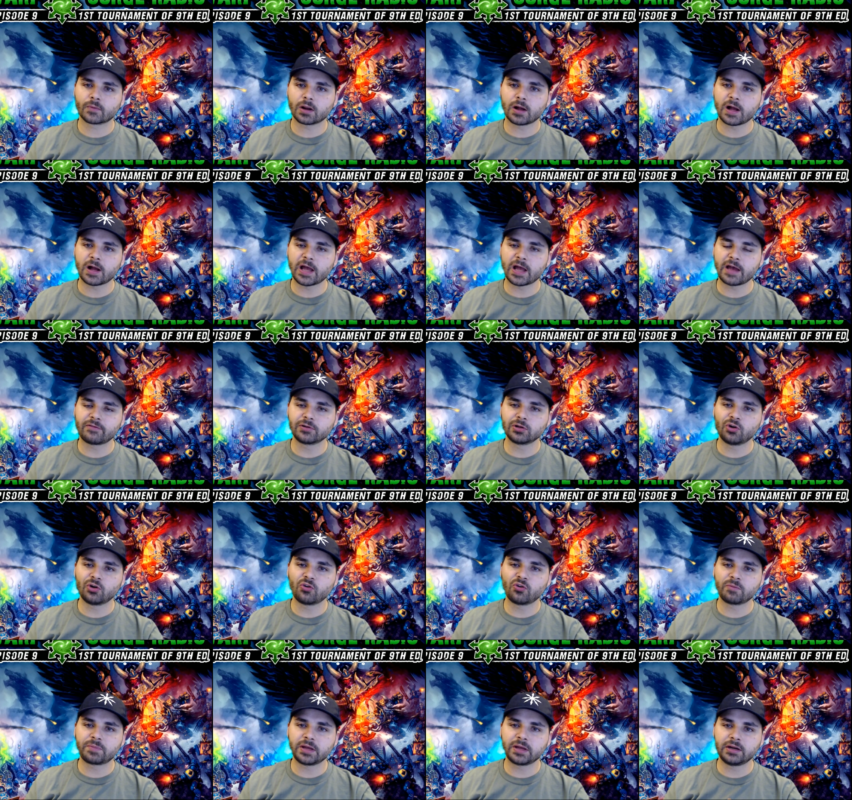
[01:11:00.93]
I have a
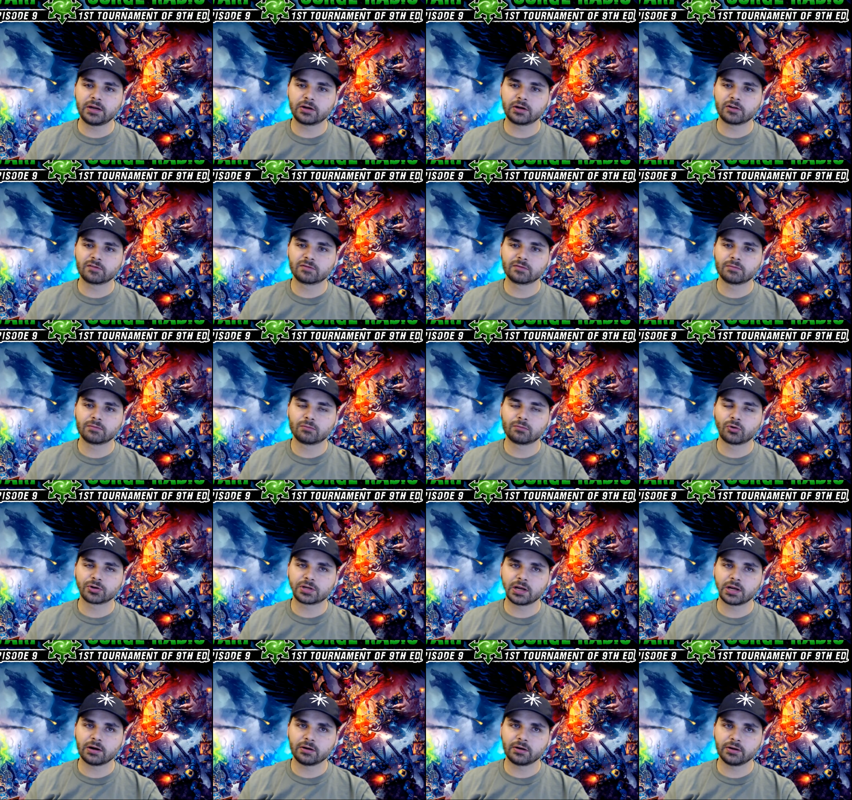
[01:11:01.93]
low opinion of
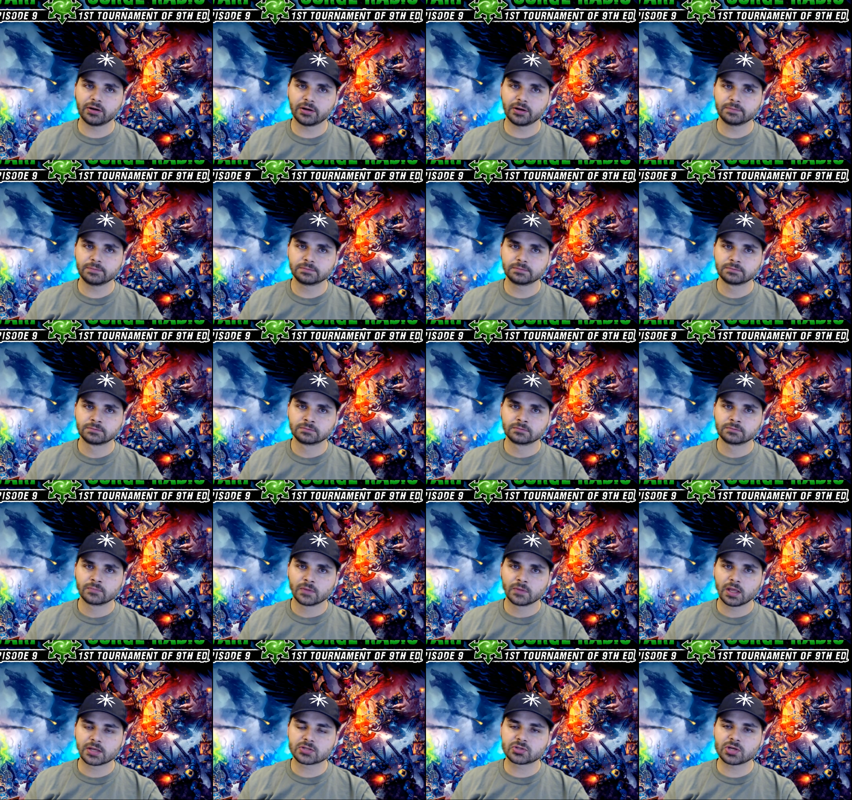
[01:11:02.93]
Mortarion,
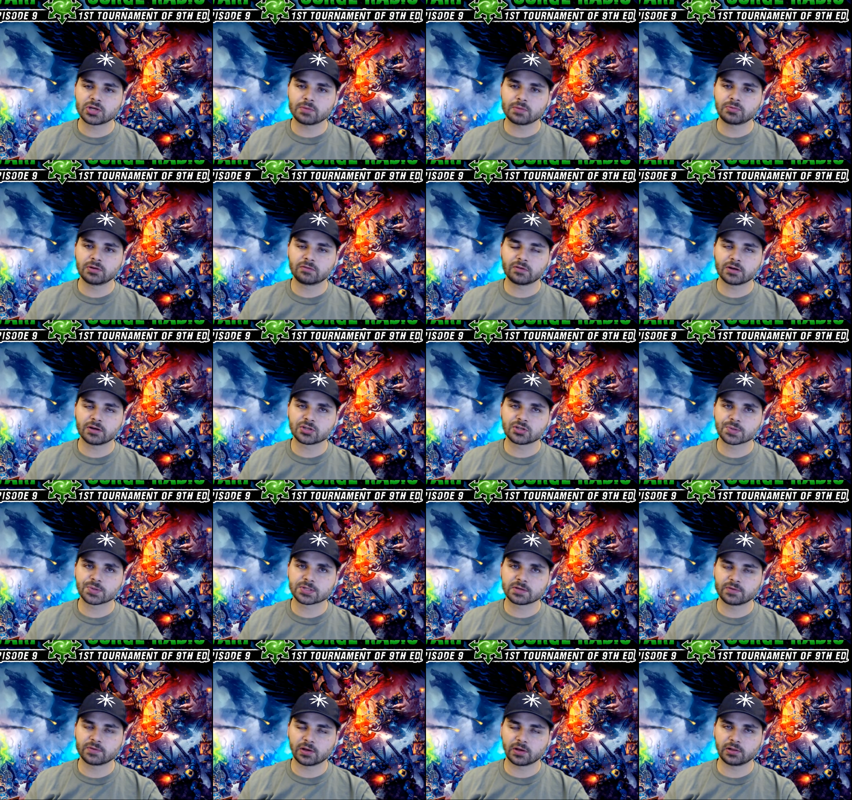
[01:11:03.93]
except in very
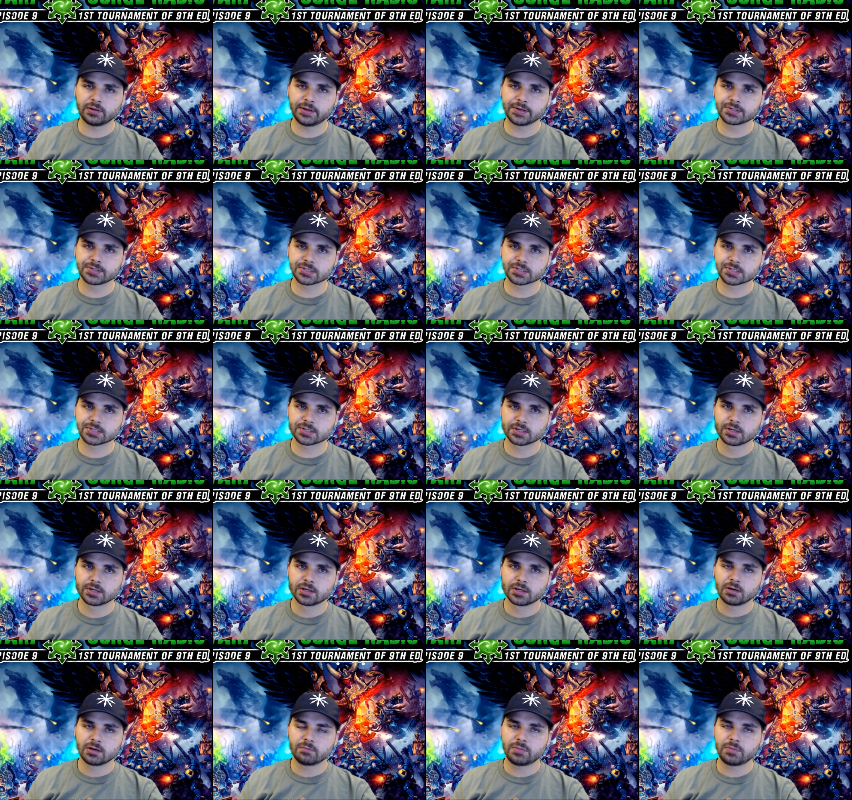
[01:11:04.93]
specific lists,
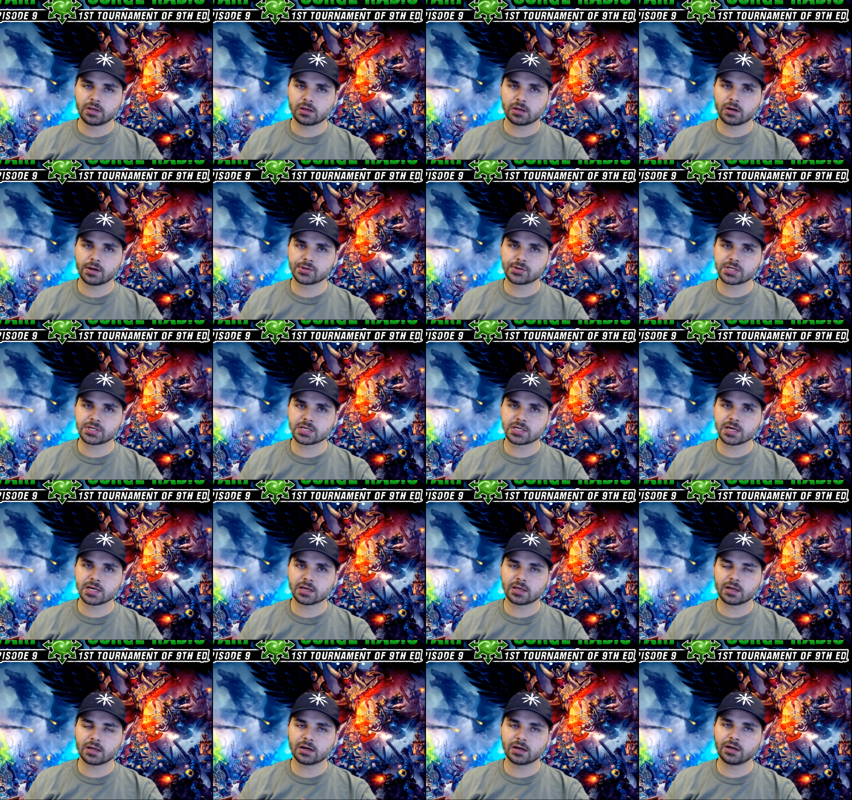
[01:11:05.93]
because he
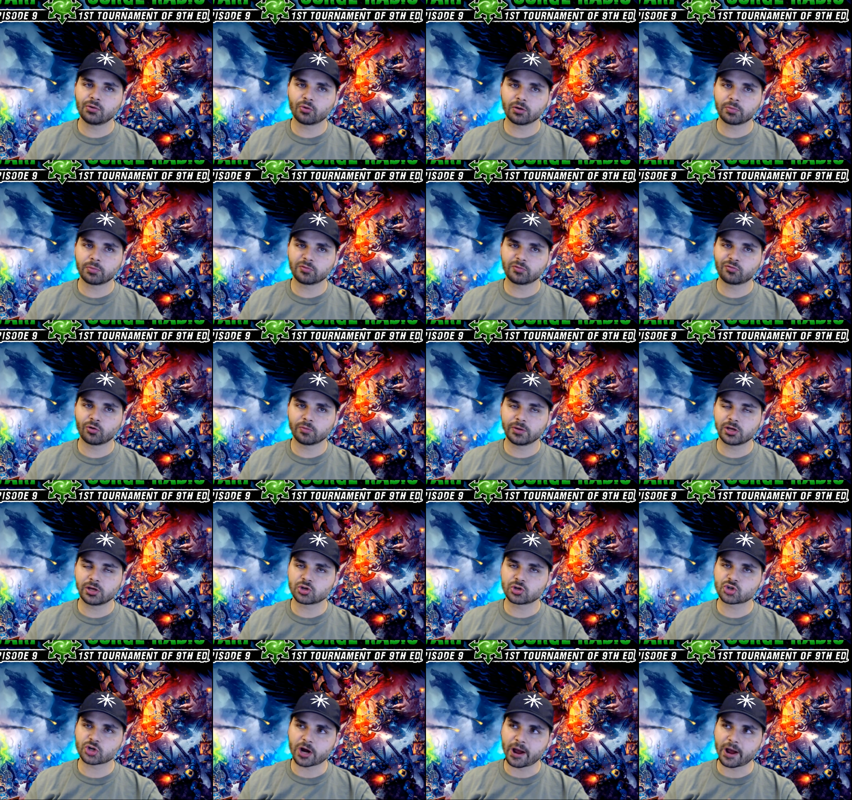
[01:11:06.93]
can't get anywhere before being
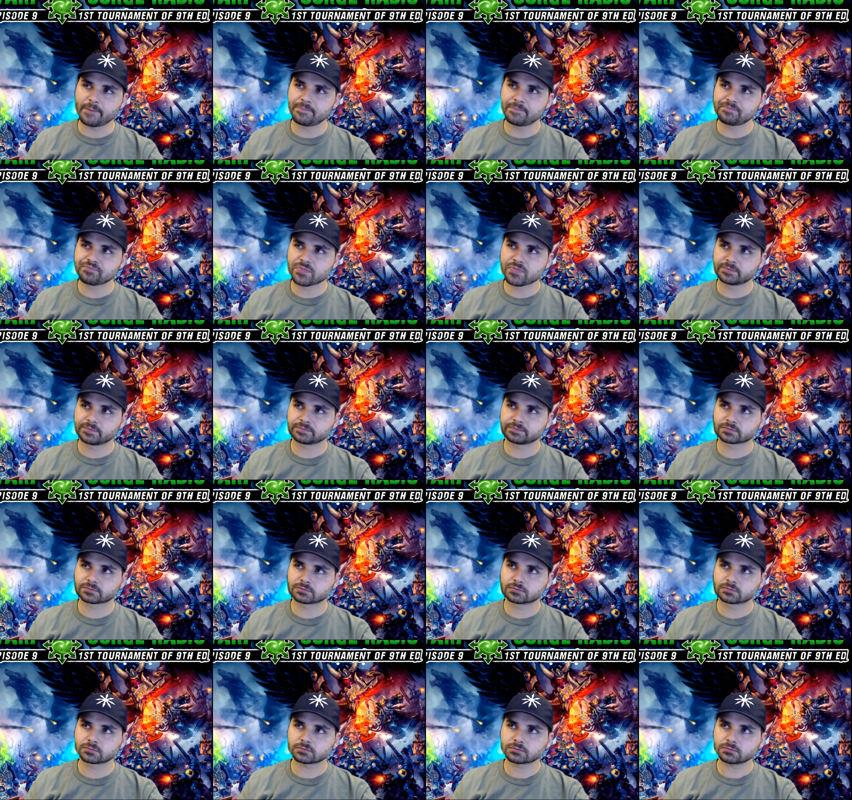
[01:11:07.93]
shot.
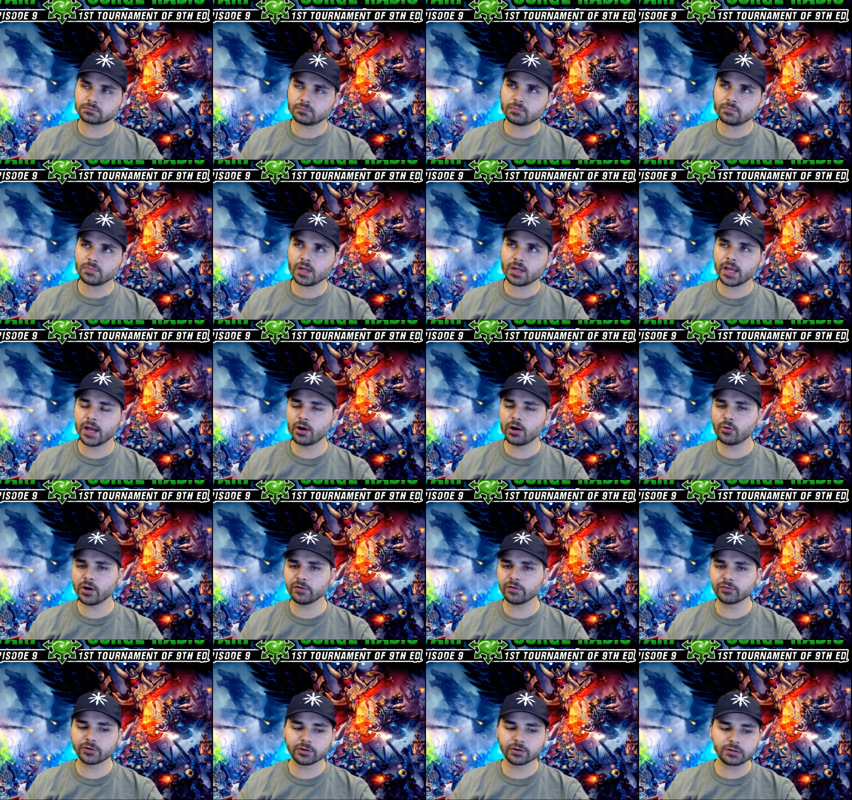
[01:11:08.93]

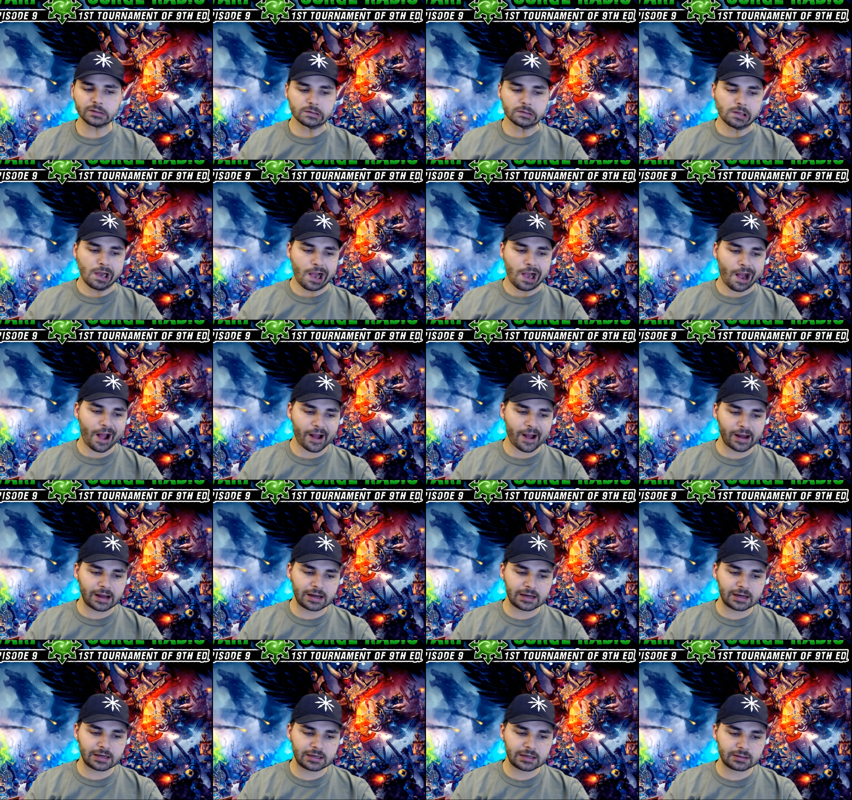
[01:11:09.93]
However,
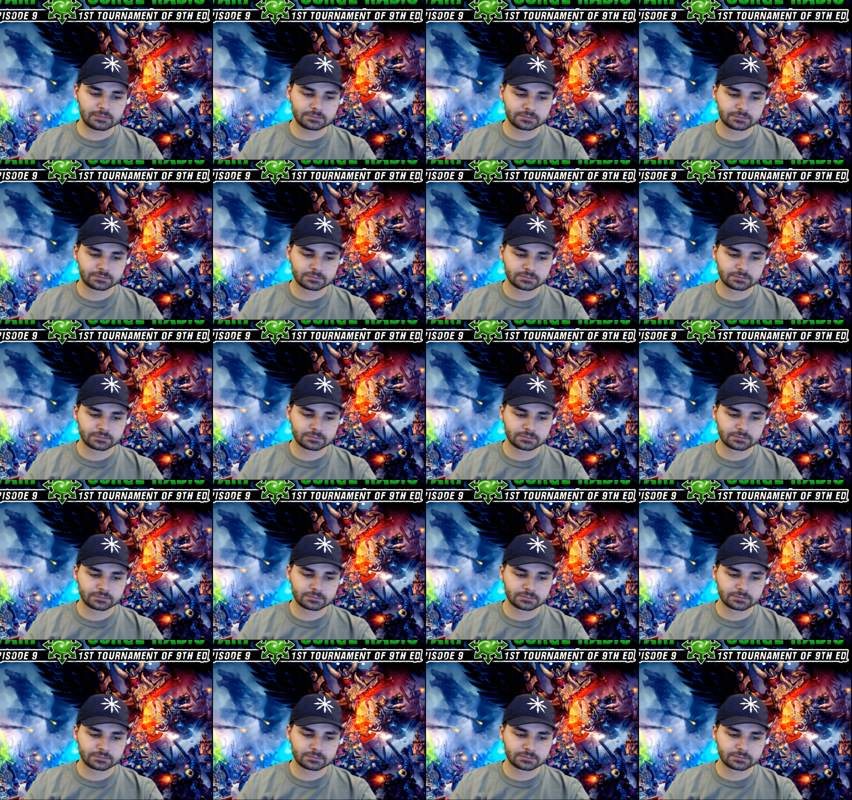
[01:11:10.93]
what